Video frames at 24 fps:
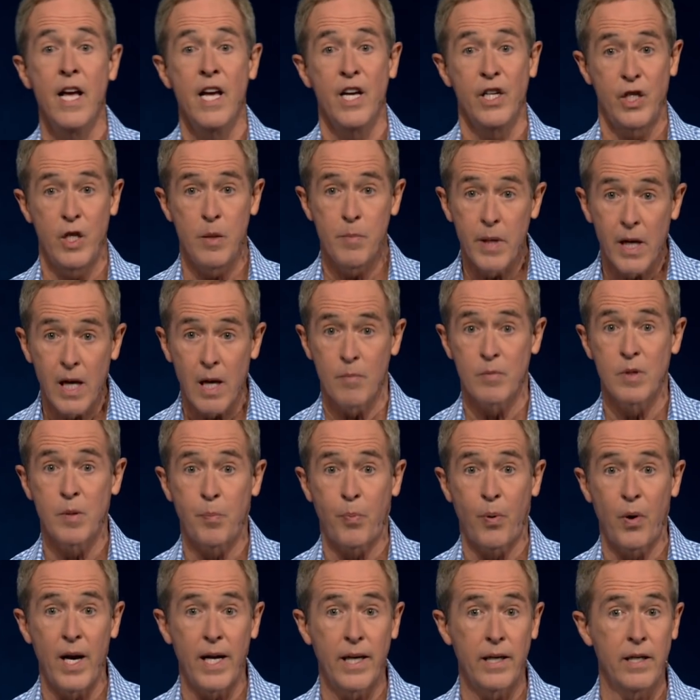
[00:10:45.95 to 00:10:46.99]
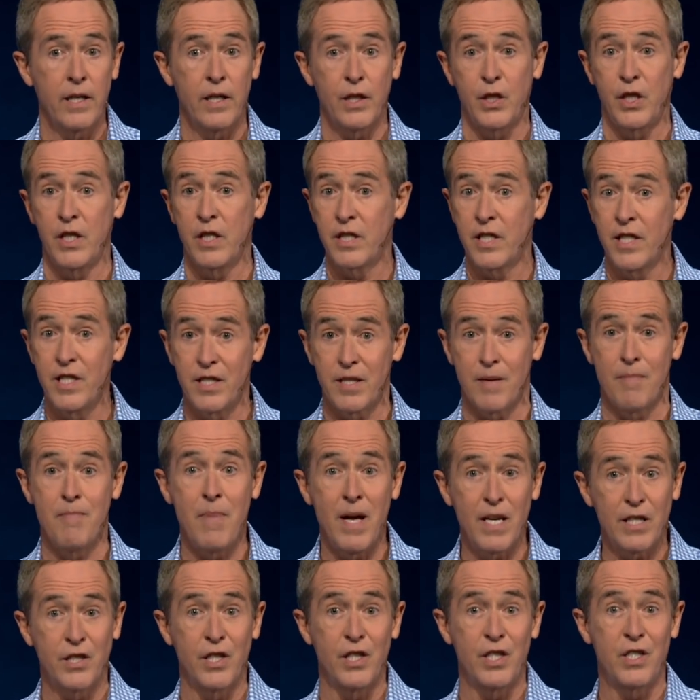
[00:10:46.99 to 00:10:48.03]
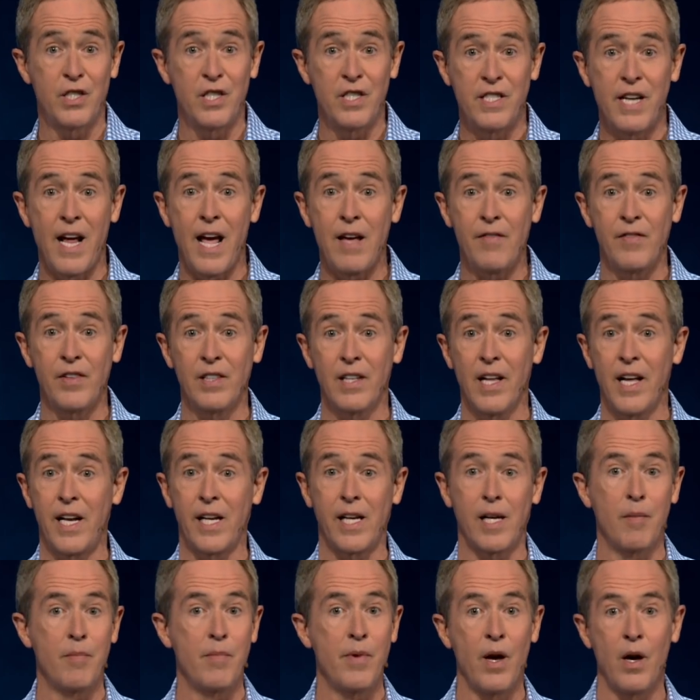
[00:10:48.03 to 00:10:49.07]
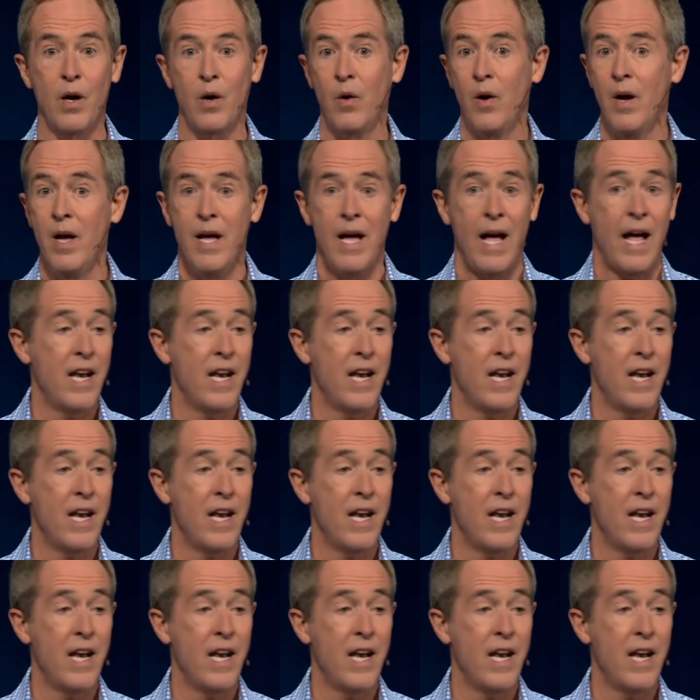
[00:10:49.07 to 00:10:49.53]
She becomes pregnant. She sends a message to David letting him know,